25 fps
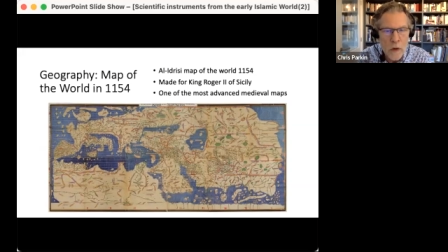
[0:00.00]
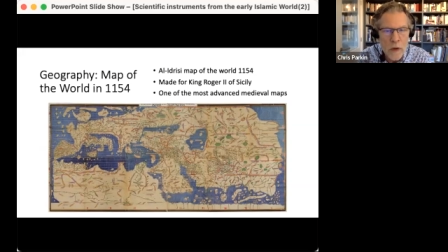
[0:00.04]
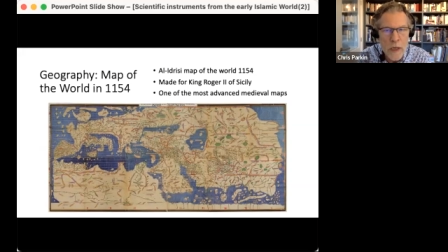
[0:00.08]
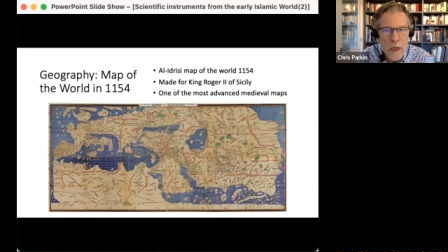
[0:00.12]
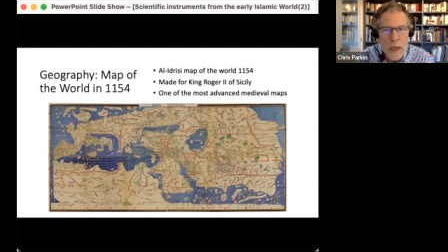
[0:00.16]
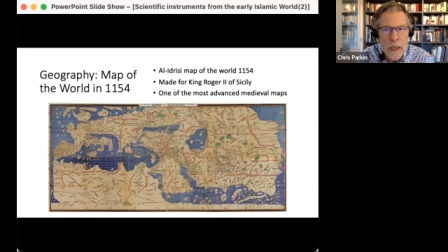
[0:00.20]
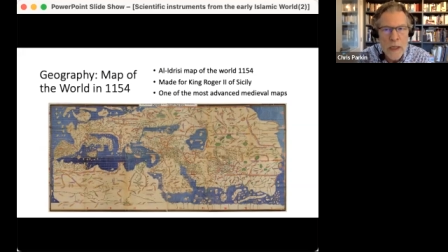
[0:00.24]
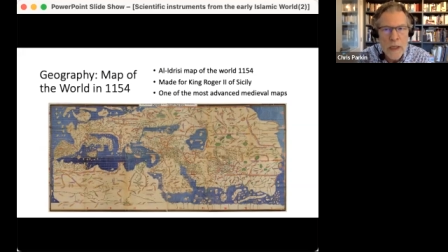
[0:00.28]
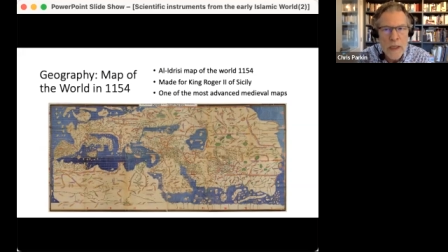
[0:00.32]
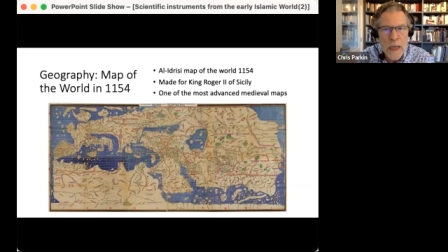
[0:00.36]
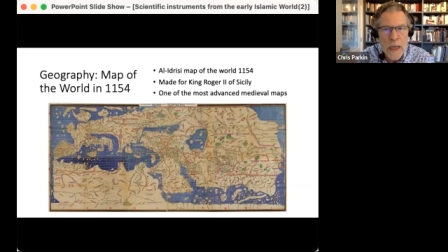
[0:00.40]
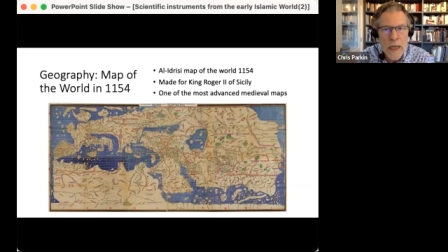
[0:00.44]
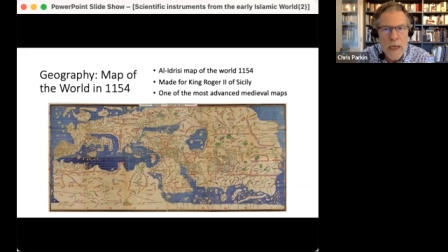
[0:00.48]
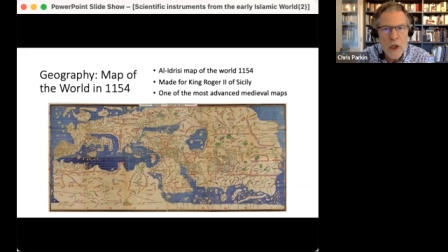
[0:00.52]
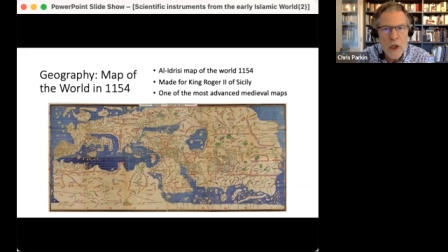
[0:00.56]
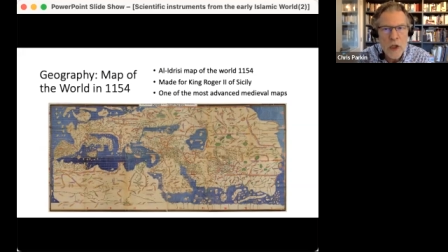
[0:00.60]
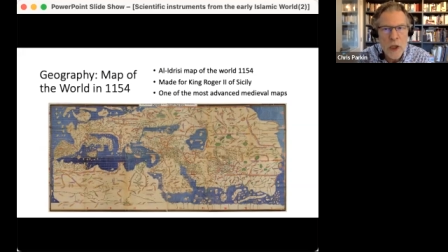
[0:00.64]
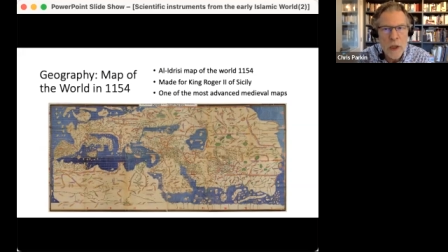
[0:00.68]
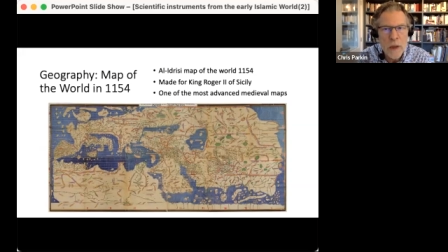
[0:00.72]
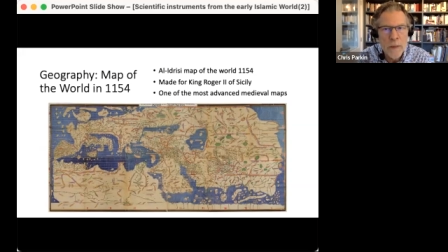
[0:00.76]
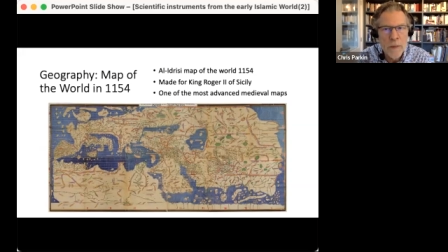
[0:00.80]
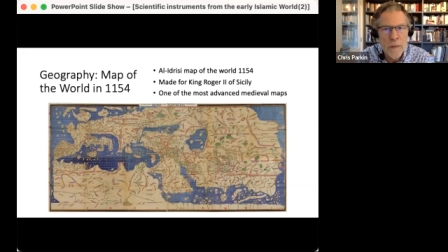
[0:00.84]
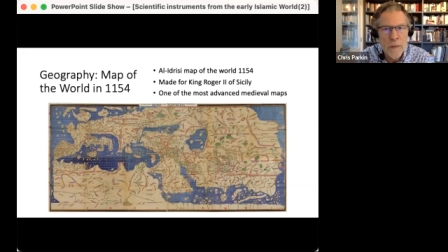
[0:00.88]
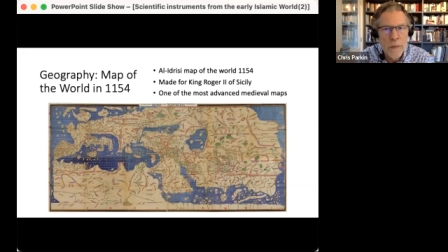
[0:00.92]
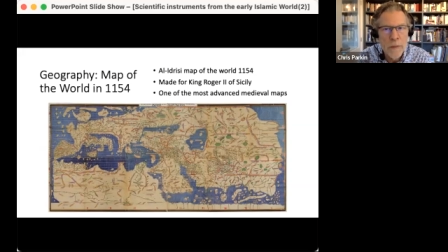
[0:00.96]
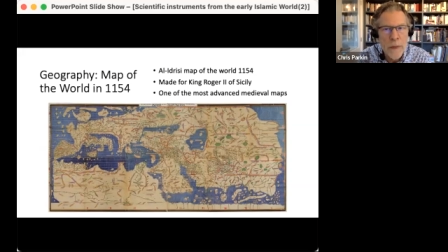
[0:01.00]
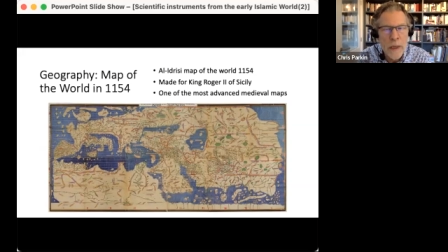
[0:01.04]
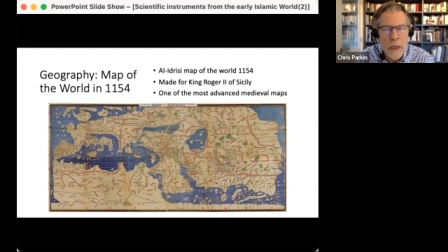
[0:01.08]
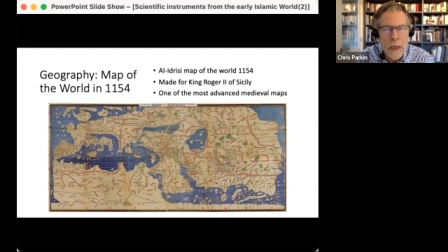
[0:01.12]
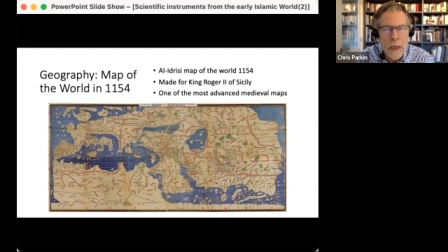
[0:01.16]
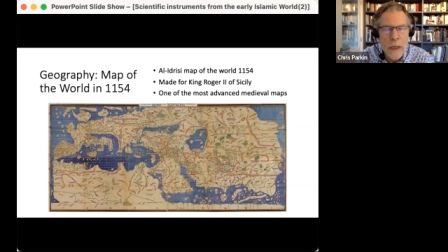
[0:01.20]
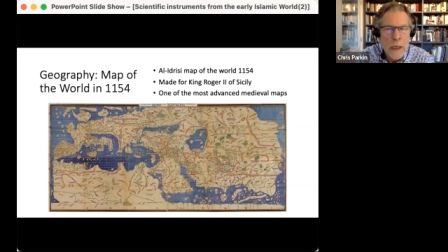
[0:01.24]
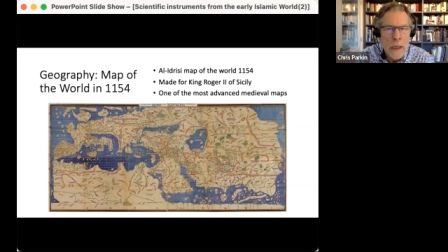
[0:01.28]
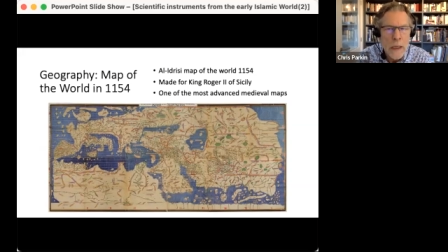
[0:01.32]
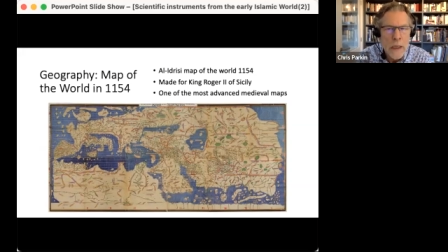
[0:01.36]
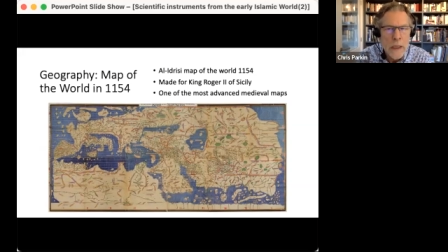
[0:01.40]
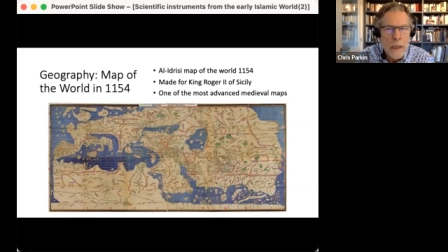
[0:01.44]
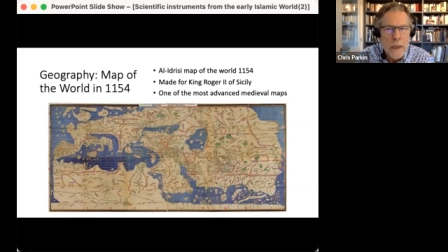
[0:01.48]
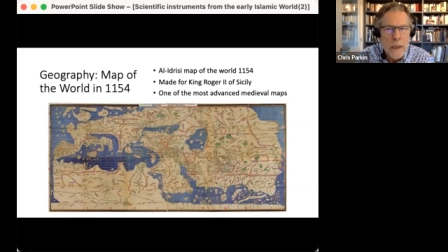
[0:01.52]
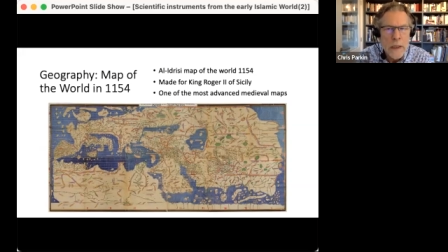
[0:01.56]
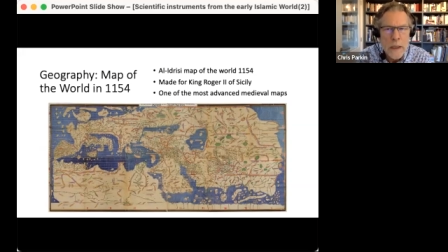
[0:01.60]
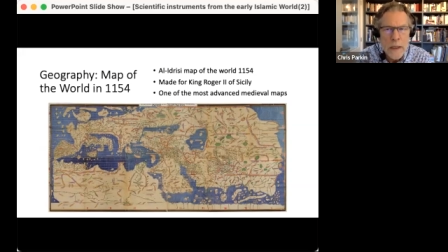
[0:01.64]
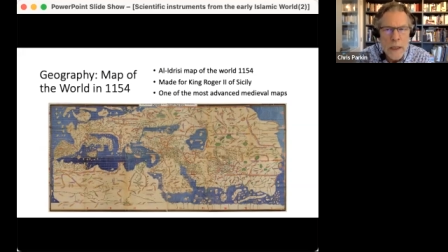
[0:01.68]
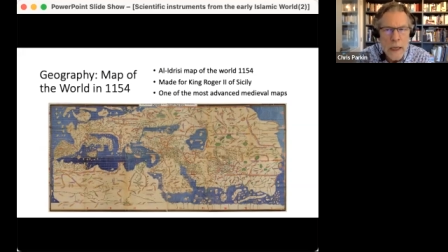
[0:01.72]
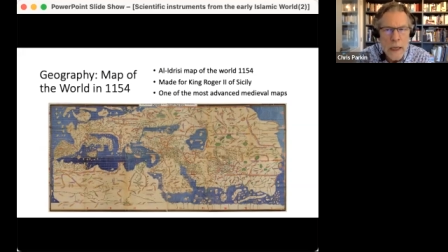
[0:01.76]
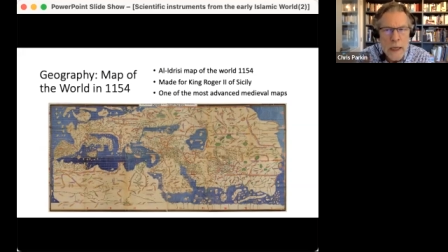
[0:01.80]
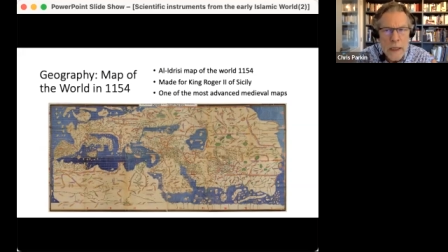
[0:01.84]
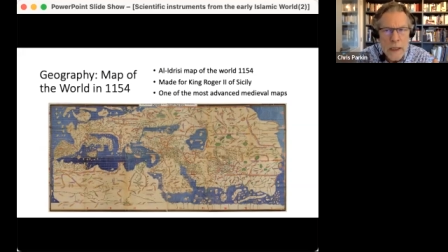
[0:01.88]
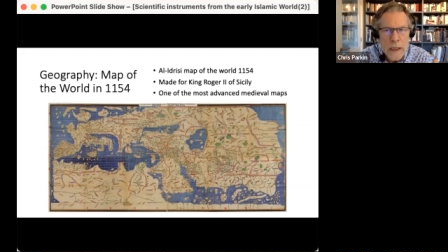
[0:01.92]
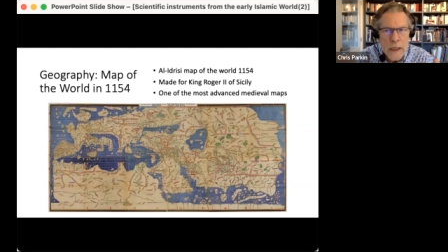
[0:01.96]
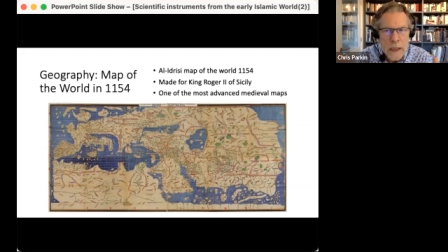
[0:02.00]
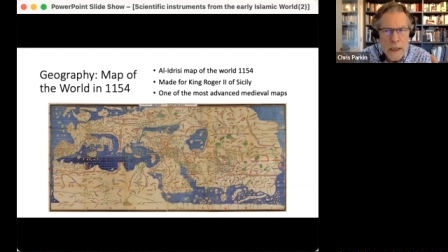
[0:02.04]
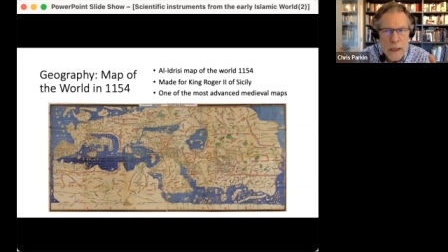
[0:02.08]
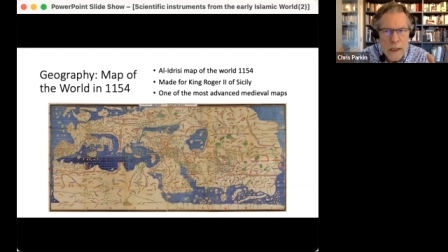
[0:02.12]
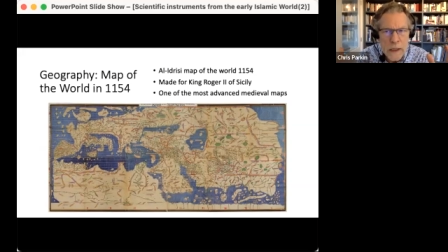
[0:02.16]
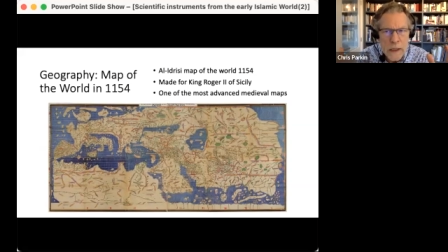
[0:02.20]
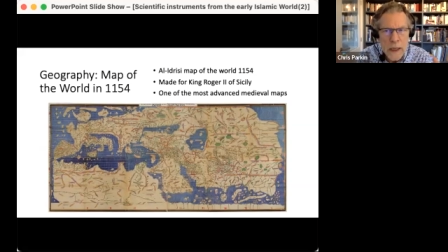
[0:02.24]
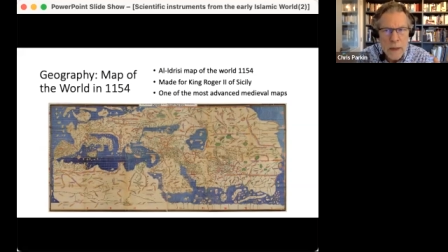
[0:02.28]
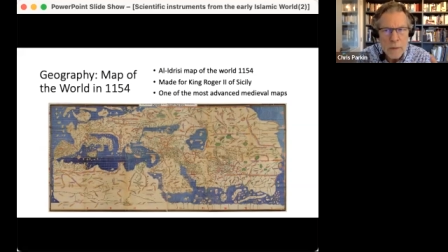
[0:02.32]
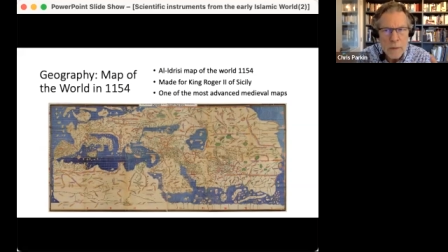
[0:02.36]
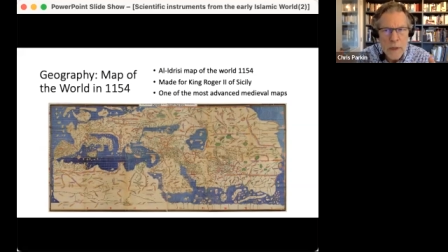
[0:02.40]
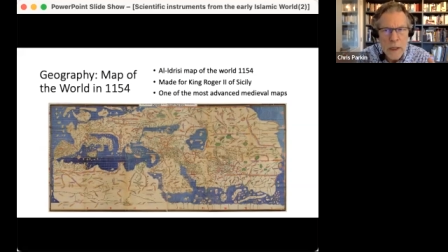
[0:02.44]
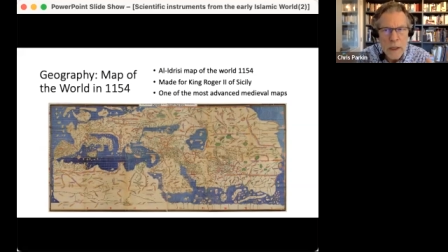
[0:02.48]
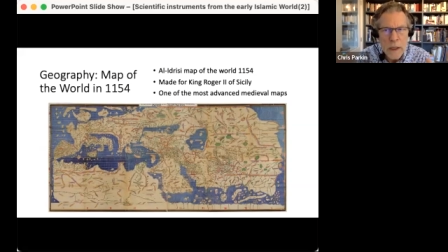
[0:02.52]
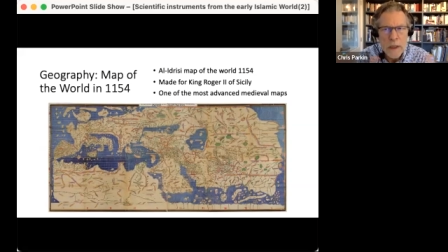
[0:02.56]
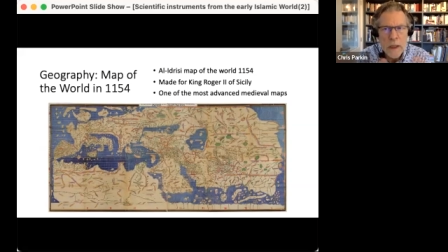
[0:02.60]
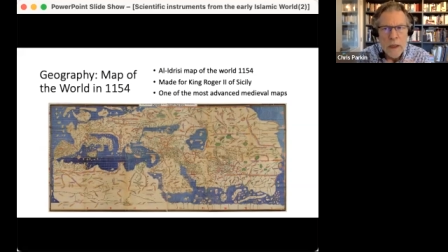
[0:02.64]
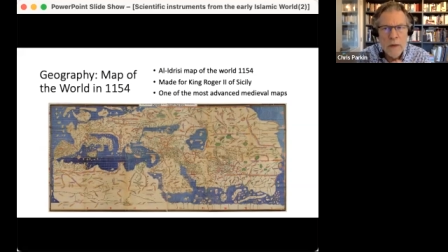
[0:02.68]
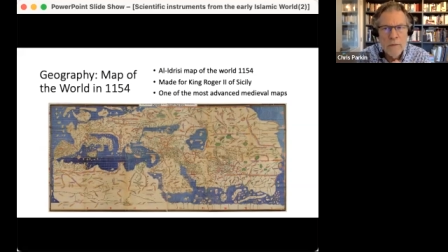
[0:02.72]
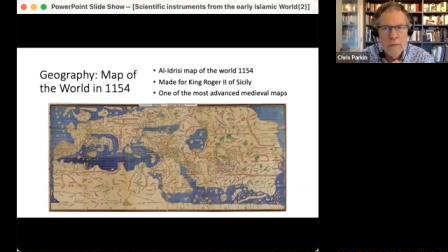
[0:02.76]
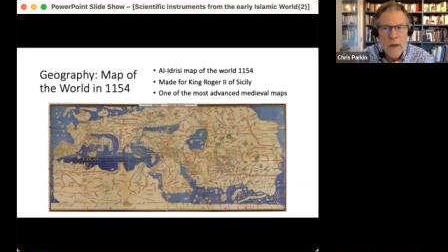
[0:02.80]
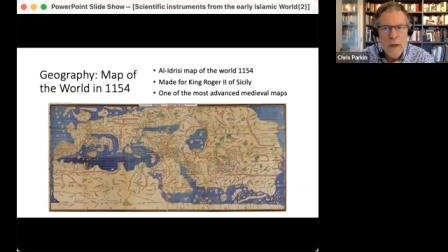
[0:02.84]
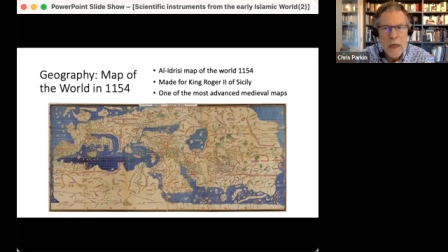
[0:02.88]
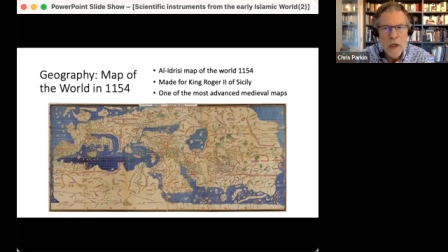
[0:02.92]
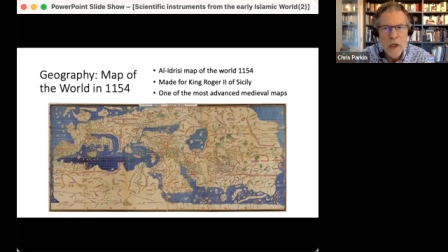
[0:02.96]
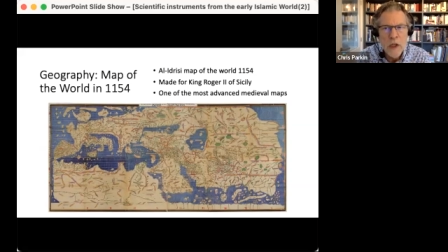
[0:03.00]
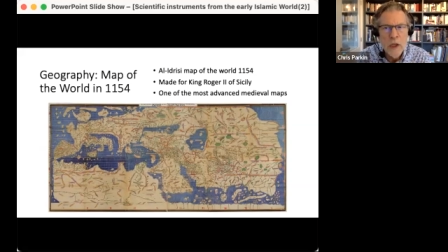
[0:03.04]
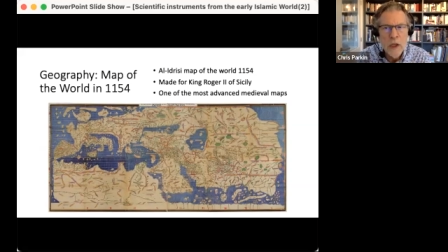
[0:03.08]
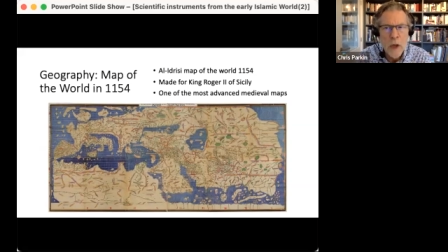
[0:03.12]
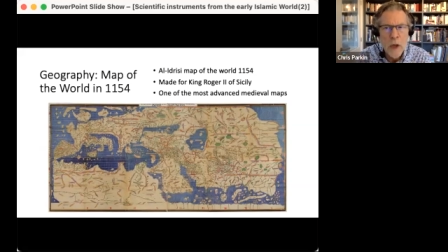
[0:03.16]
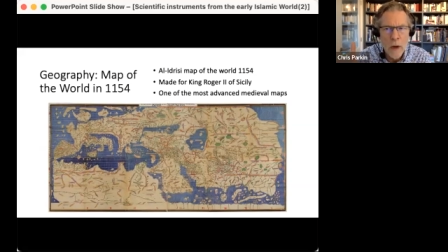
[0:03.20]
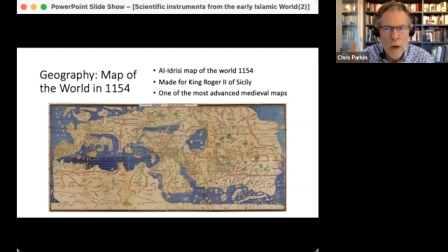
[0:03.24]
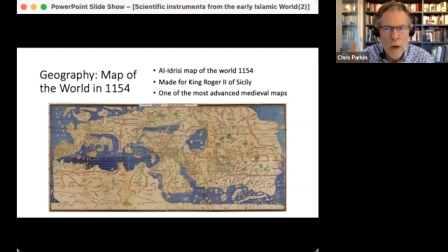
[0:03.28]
orientation Today's accepted convention